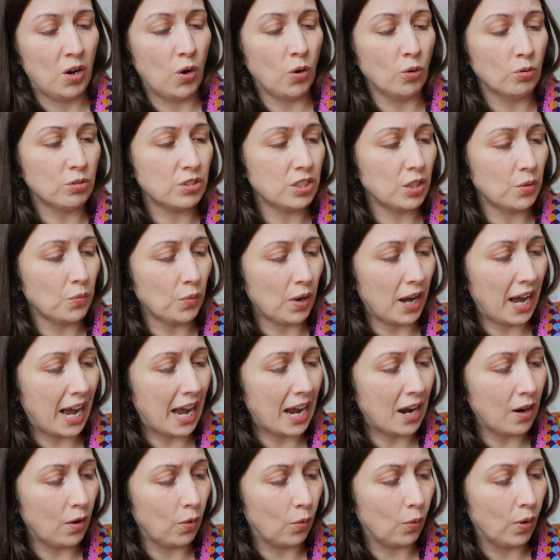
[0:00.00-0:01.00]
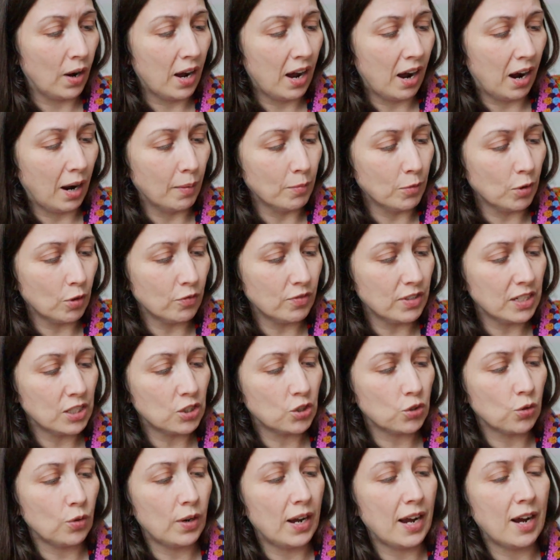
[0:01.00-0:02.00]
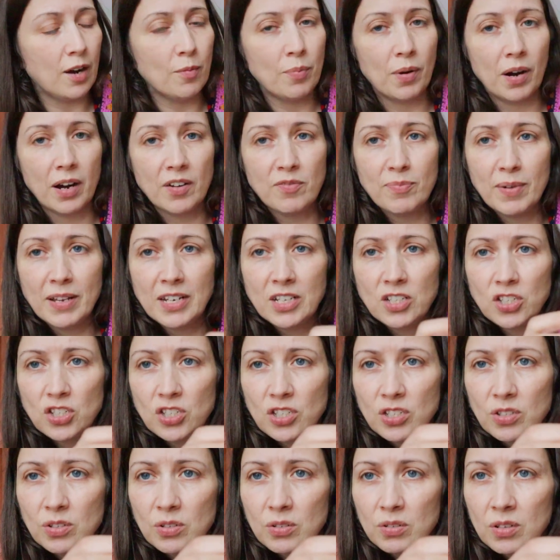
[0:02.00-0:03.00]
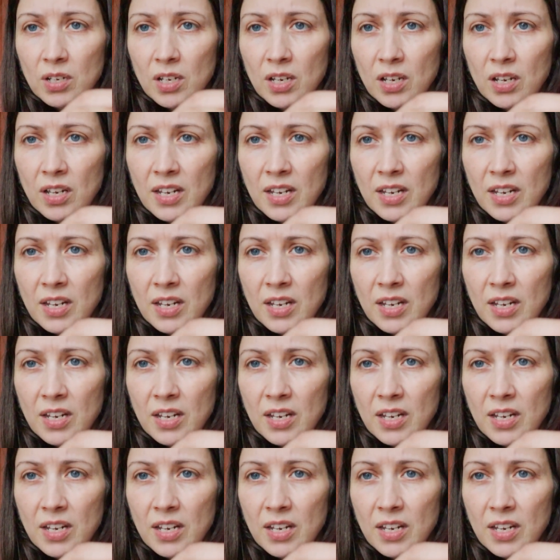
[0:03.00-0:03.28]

Also, how? I'm not really sure how, but I've managed to